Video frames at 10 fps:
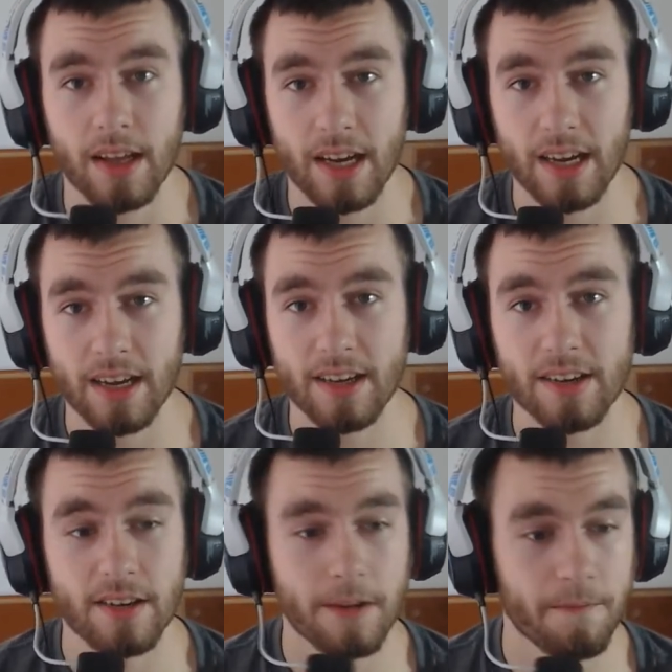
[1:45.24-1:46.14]

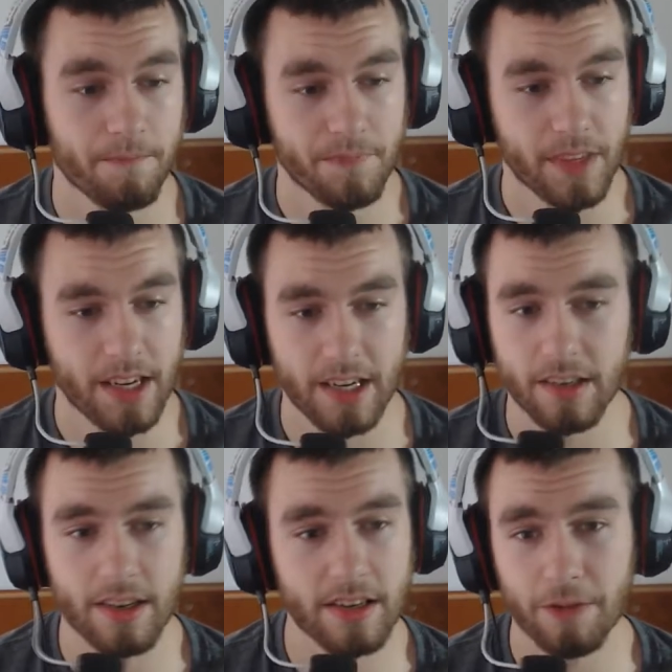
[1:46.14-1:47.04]
And
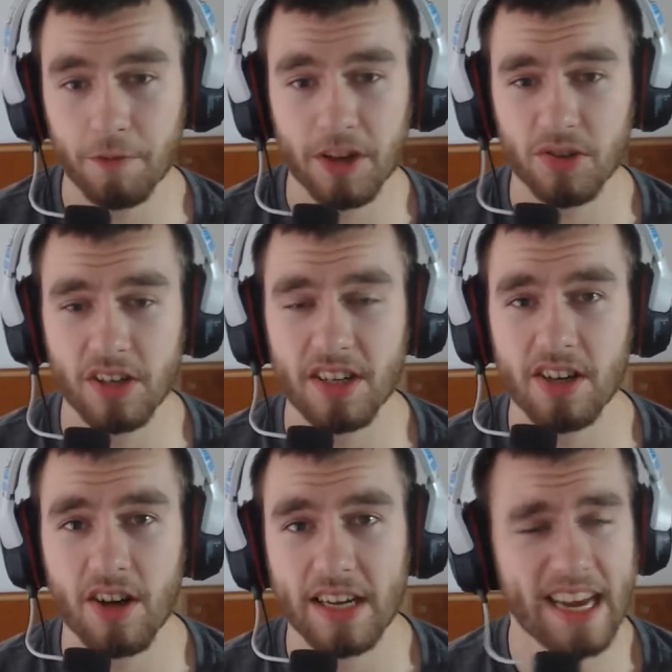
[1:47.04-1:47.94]
he didn't get frustrated at all.